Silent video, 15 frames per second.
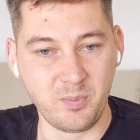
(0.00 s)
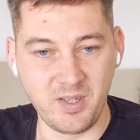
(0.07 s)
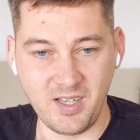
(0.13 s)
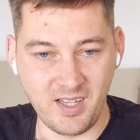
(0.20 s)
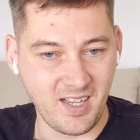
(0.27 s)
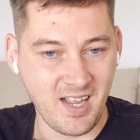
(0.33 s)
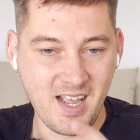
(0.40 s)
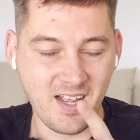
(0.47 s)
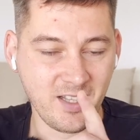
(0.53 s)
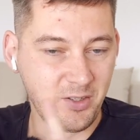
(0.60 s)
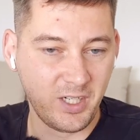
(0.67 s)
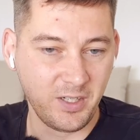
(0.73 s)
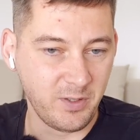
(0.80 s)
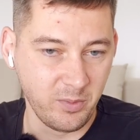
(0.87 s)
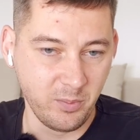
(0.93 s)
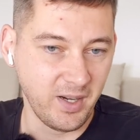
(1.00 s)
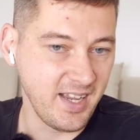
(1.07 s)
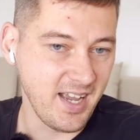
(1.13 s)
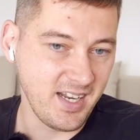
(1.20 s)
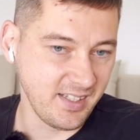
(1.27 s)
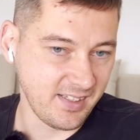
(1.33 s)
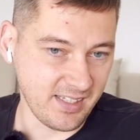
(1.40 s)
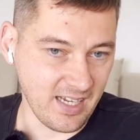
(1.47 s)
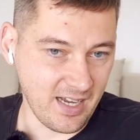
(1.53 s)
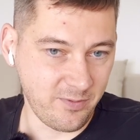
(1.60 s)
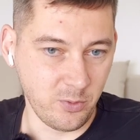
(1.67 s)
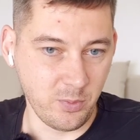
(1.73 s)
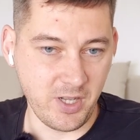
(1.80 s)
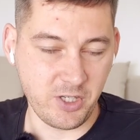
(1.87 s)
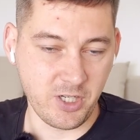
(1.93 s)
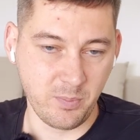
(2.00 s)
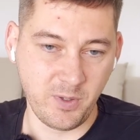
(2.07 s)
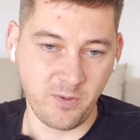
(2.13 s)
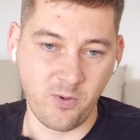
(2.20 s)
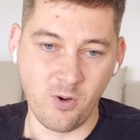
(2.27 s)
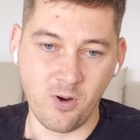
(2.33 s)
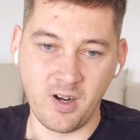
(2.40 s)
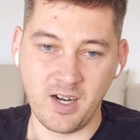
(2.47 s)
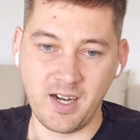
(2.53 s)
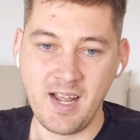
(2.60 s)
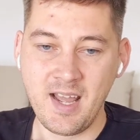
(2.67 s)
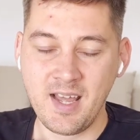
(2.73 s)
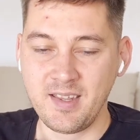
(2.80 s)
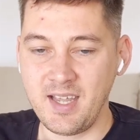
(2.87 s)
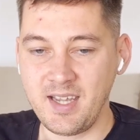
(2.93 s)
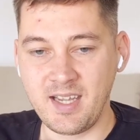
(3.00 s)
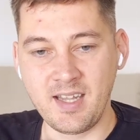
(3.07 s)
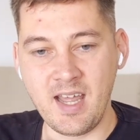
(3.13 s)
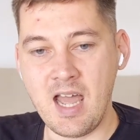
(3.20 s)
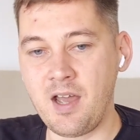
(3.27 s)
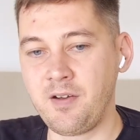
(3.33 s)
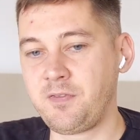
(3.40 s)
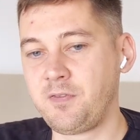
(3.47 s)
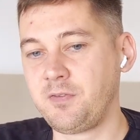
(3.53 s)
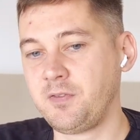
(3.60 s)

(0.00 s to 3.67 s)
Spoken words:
be driven by any stuff we mentioned before. They can have